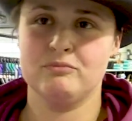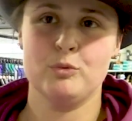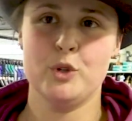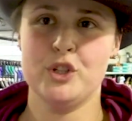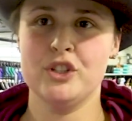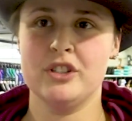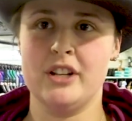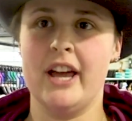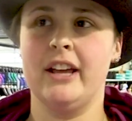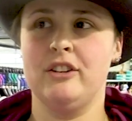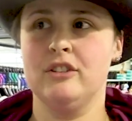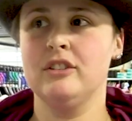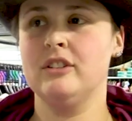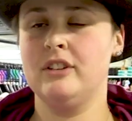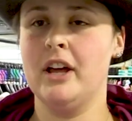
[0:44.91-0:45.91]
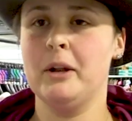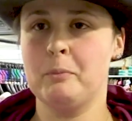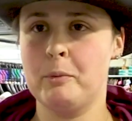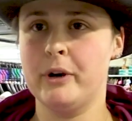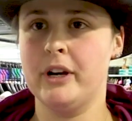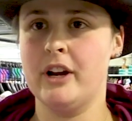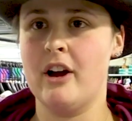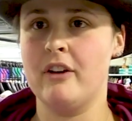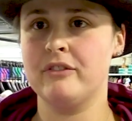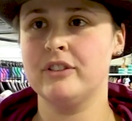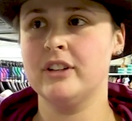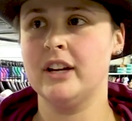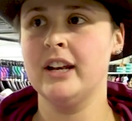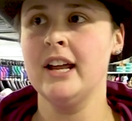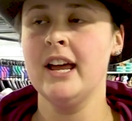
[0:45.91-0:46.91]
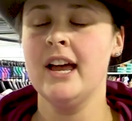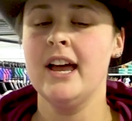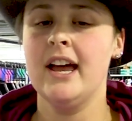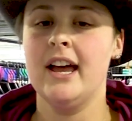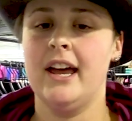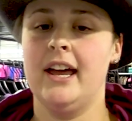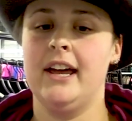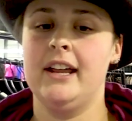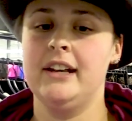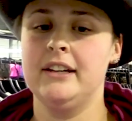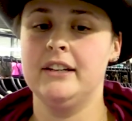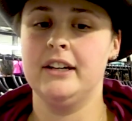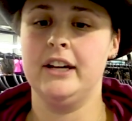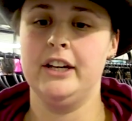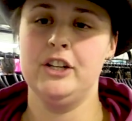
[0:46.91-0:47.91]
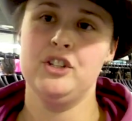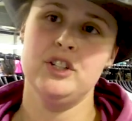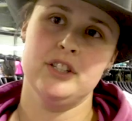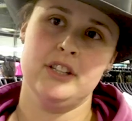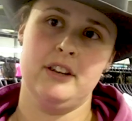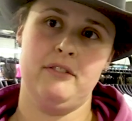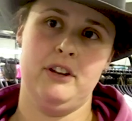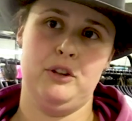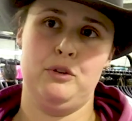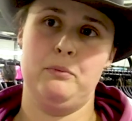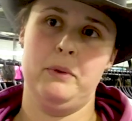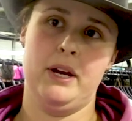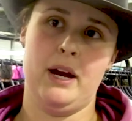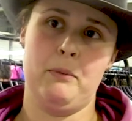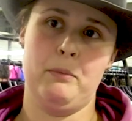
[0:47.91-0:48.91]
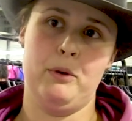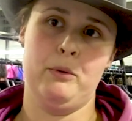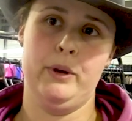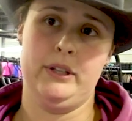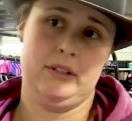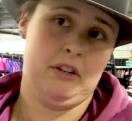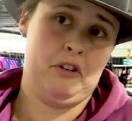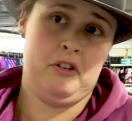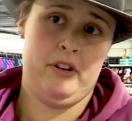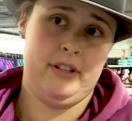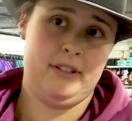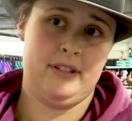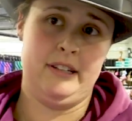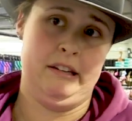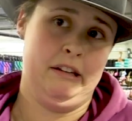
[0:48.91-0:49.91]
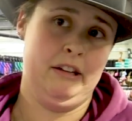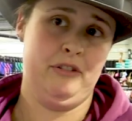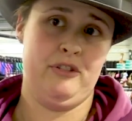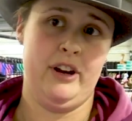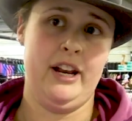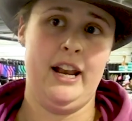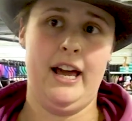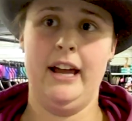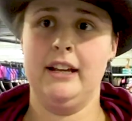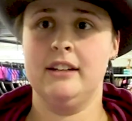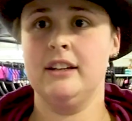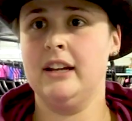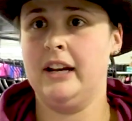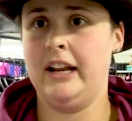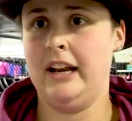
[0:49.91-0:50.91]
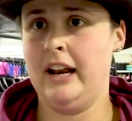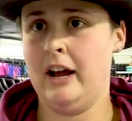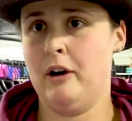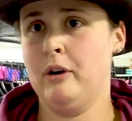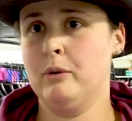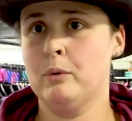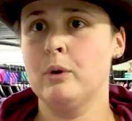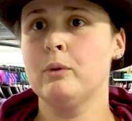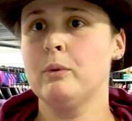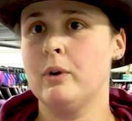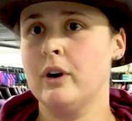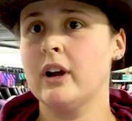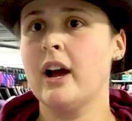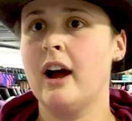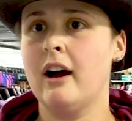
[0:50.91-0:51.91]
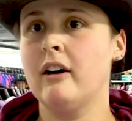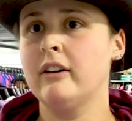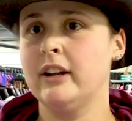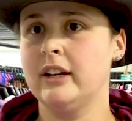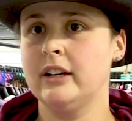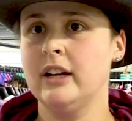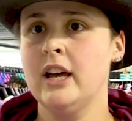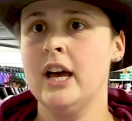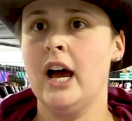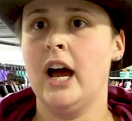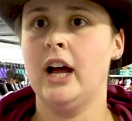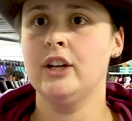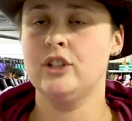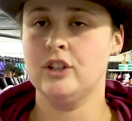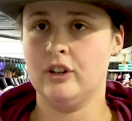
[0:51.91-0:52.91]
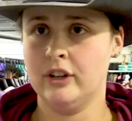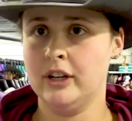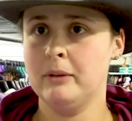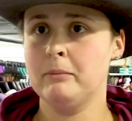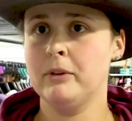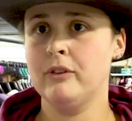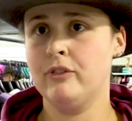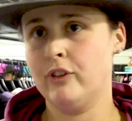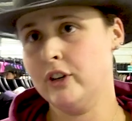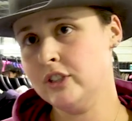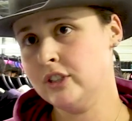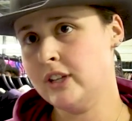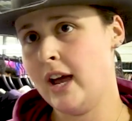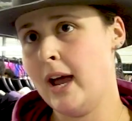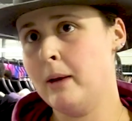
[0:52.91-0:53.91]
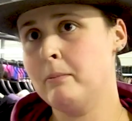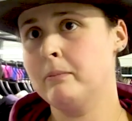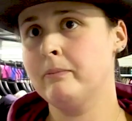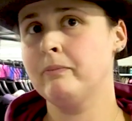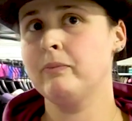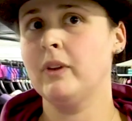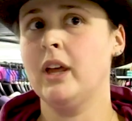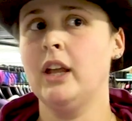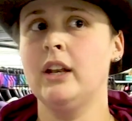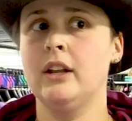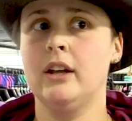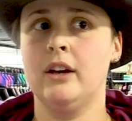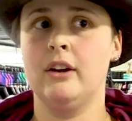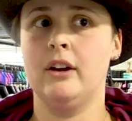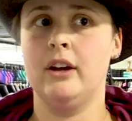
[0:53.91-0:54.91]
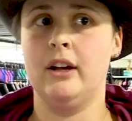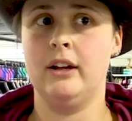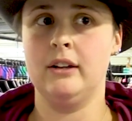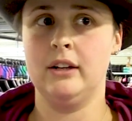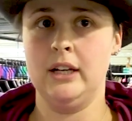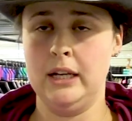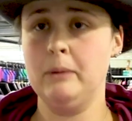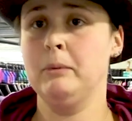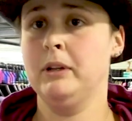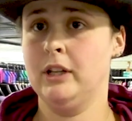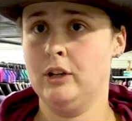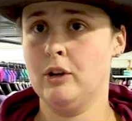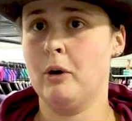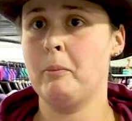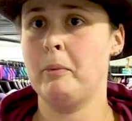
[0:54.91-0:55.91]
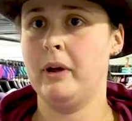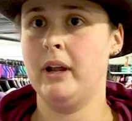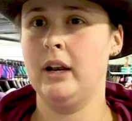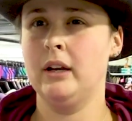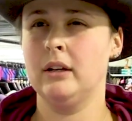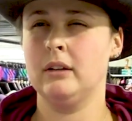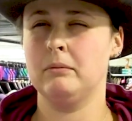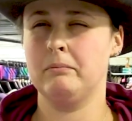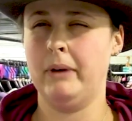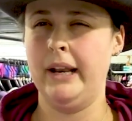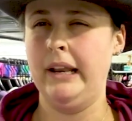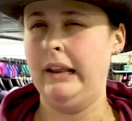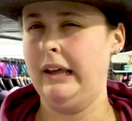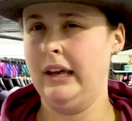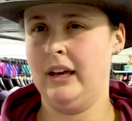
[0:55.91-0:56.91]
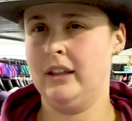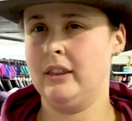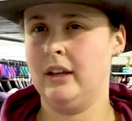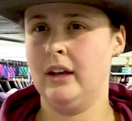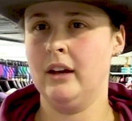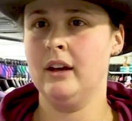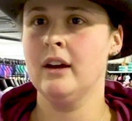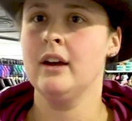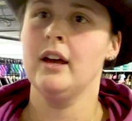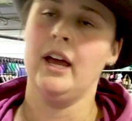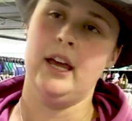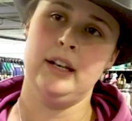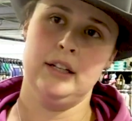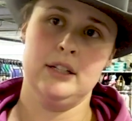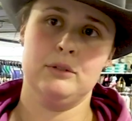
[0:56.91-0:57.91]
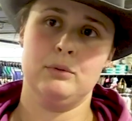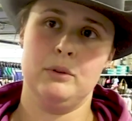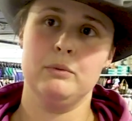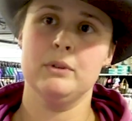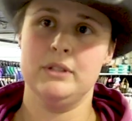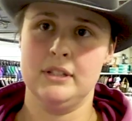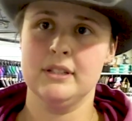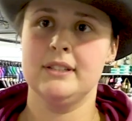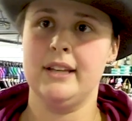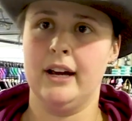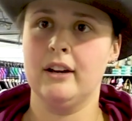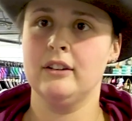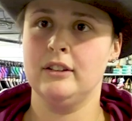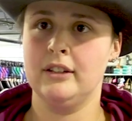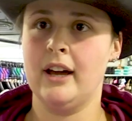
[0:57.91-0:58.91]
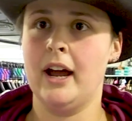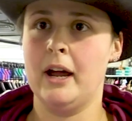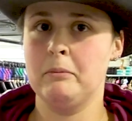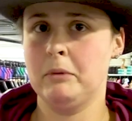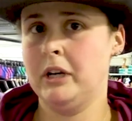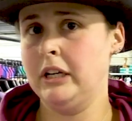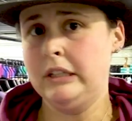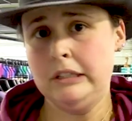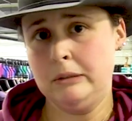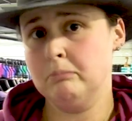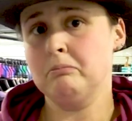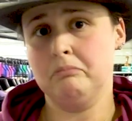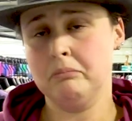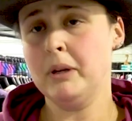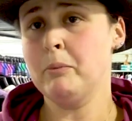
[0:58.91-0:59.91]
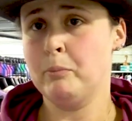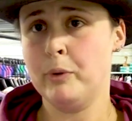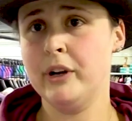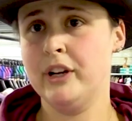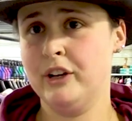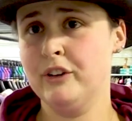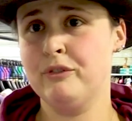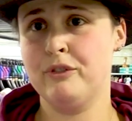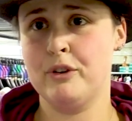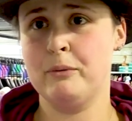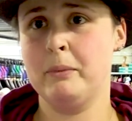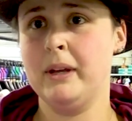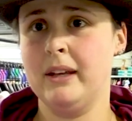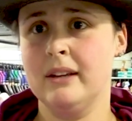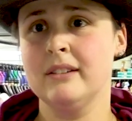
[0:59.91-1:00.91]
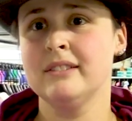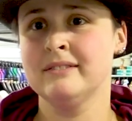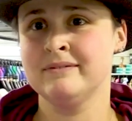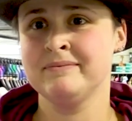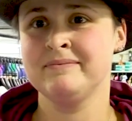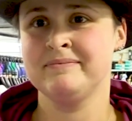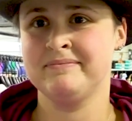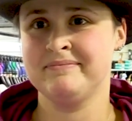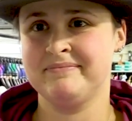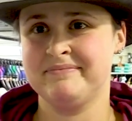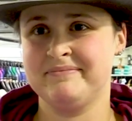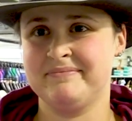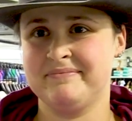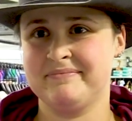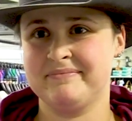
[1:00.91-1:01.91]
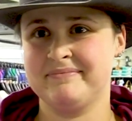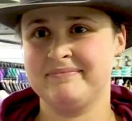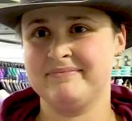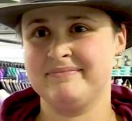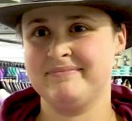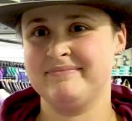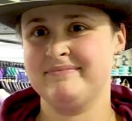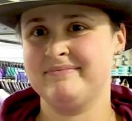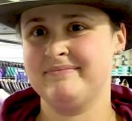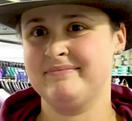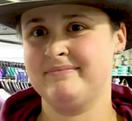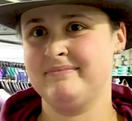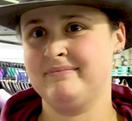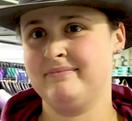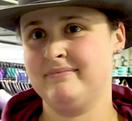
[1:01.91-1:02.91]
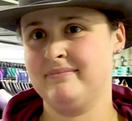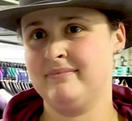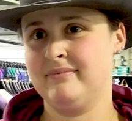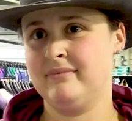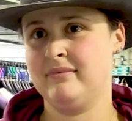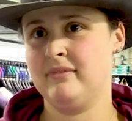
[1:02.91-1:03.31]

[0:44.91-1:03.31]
we just like to do that pretty often and uh, he just gave it to me a couple weeks ago and see if I liked it and how it will work out and I showed him the first time in the limited open Monday I think and this one was the second time and he's been pretty good for me. Awesome. Tell us about the run.